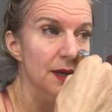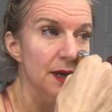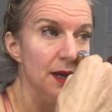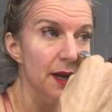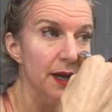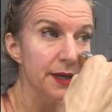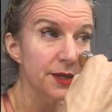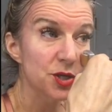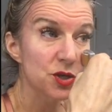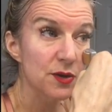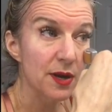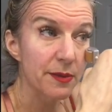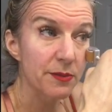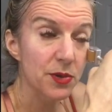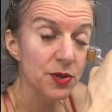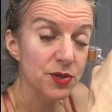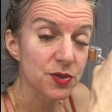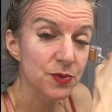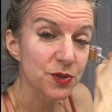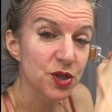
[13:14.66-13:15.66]
head
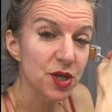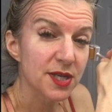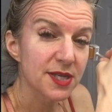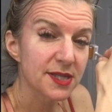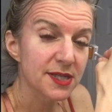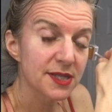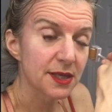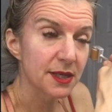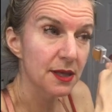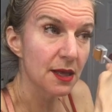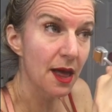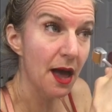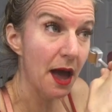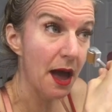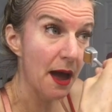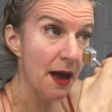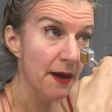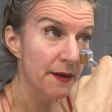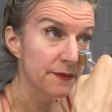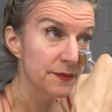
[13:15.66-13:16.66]
tremors, which I still
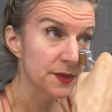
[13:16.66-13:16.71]
have.